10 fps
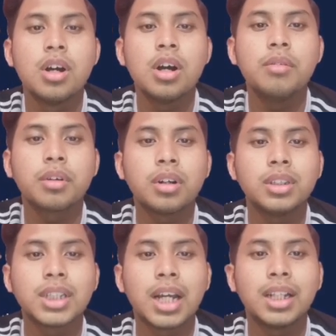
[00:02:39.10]
Overall,
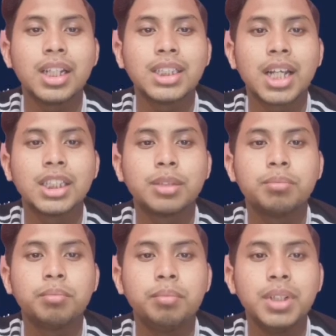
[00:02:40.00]
scientists have
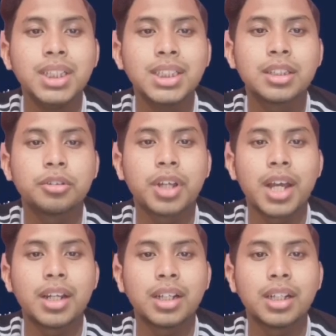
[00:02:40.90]
pieced
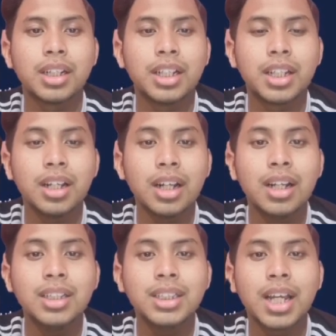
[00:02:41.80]
together a detailed
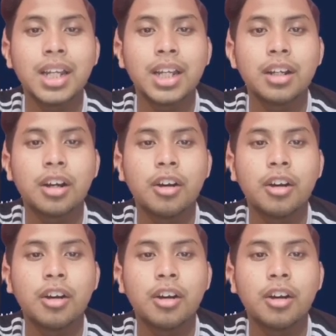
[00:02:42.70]
understanding